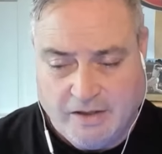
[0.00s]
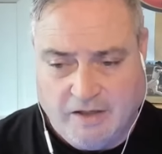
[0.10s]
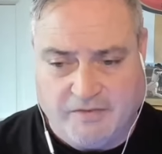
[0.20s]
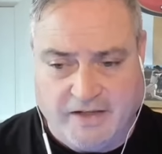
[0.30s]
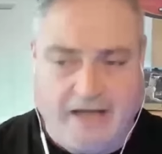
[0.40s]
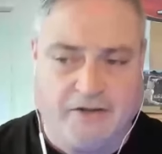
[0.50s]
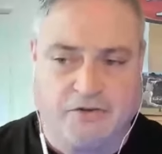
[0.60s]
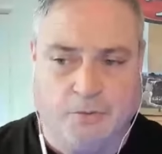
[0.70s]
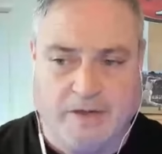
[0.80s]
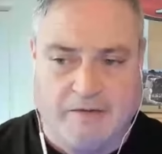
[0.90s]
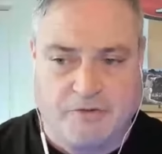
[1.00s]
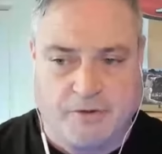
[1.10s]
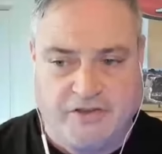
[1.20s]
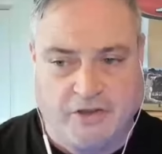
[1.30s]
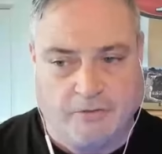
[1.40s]
of the Niners going after
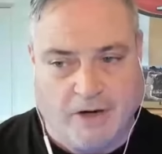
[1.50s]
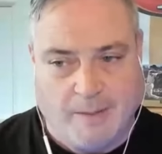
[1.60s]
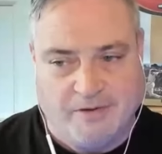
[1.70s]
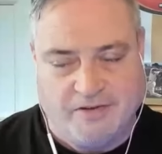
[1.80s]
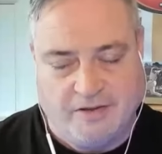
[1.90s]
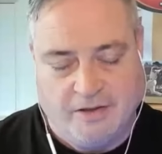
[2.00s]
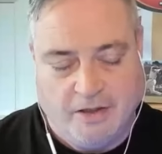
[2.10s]
A'Shawn Robinson.